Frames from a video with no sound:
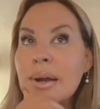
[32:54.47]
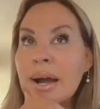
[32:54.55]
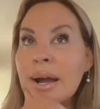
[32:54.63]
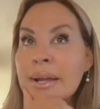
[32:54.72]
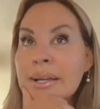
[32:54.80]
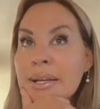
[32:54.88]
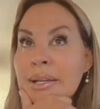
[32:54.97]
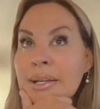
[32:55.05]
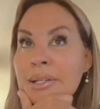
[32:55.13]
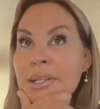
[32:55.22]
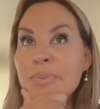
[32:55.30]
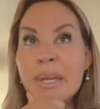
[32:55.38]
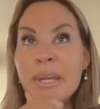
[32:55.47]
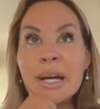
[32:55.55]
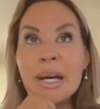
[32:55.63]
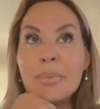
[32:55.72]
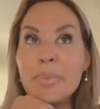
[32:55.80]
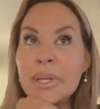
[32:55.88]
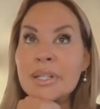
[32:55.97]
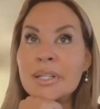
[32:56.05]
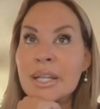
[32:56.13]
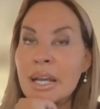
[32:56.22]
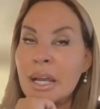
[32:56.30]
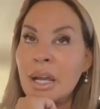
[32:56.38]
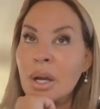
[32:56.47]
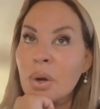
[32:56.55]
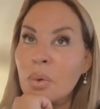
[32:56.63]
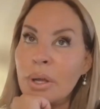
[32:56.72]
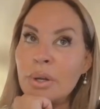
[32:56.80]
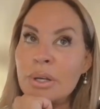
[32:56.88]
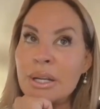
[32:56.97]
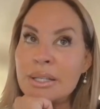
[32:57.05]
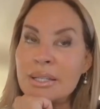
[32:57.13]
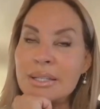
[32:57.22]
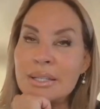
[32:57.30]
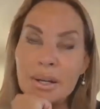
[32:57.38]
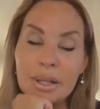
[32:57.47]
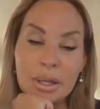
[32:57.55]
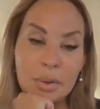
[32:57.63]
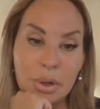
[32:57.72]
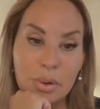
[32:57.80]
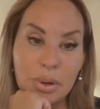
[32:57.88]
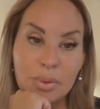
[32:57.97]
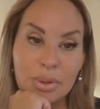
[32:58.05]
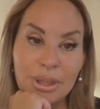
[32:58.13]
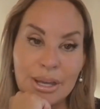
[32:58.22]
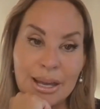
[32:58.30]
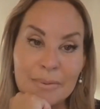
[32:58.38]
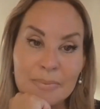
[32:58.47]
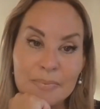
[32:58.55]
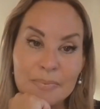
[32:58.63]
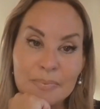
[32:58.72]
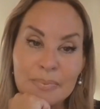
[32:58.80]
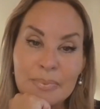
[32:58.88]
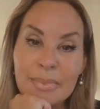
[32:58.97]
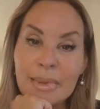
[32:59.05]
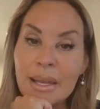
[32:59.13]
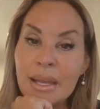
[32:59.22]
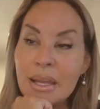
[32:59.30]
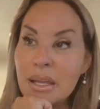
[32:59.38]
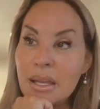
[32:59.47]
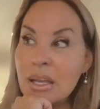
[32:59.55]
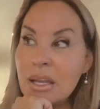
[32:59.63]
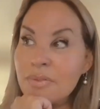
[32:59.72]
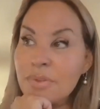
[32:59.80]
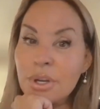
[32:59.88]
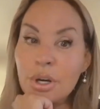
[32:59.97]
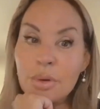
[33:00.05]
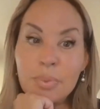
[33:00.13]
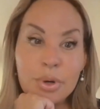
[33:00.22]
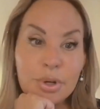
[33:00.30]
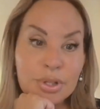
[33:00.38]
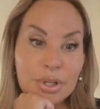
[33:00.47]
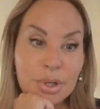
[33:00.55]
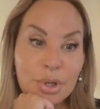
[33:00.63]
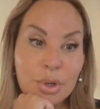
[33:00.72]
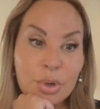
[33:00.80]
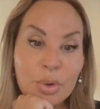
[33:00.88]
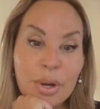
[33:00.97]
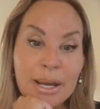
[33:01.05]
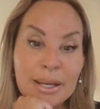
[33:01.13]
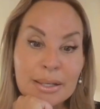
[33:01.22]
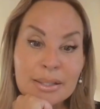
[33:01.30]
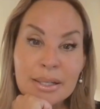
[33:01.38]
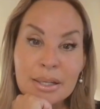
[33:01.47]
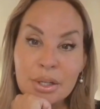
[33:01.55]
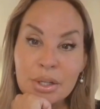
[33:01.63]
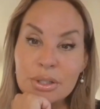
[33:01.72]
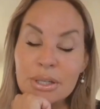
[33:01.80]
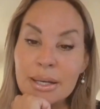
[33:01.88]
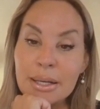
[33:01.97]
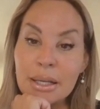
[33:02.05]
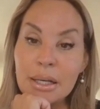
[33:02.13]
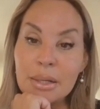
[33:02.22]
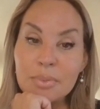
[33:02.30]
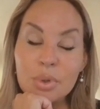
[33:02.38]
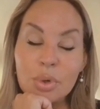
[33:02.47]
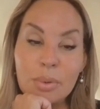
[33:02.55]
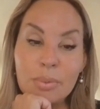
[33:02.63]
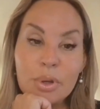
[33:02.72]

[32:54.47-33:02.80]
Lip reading: I can speak up and say, I don't necessarily agree with that. If they're a person who has ears and can absorb